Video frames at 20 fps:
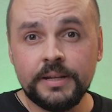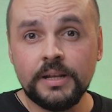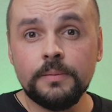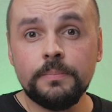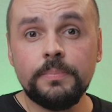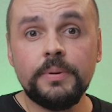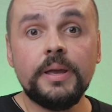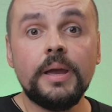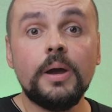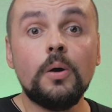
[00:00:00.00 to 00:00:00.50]

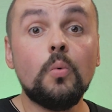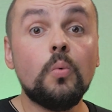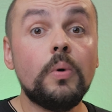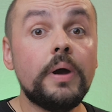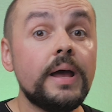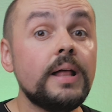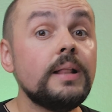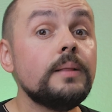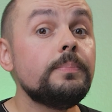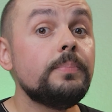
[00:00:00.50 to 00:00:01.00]
can be a
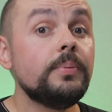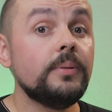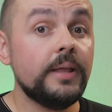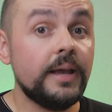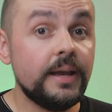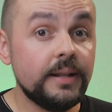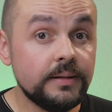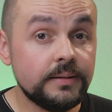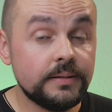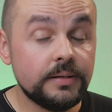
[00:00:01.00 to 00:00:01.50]

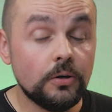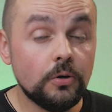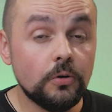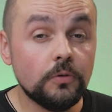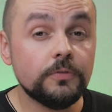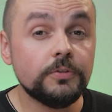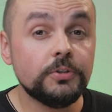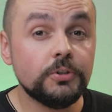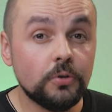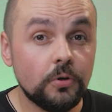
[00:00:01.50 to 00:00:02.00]
well-planned
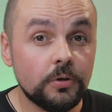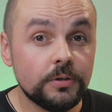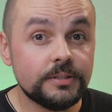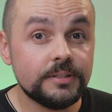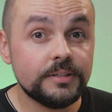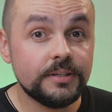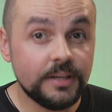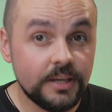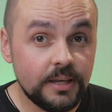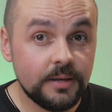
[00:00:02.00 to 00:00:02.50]
offshore
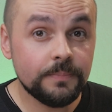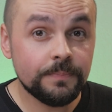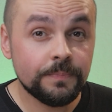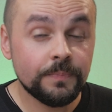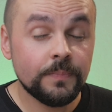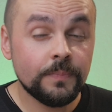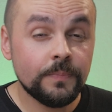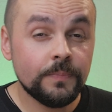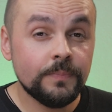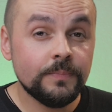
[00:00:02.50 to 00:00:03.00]

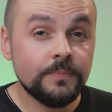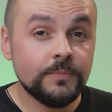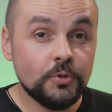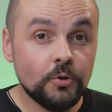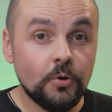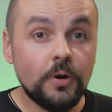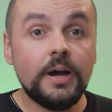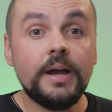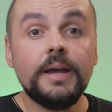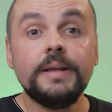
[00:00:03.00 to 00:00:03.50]
scheme
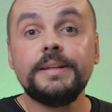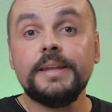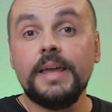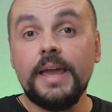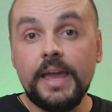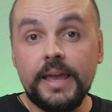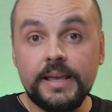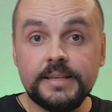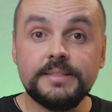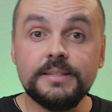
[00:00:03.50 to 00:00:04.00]
to hide
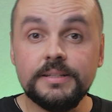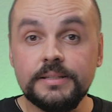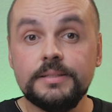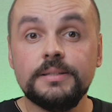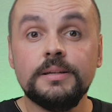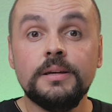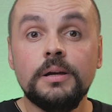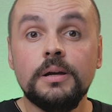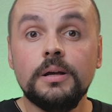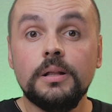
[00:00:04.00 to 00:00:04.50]
assets,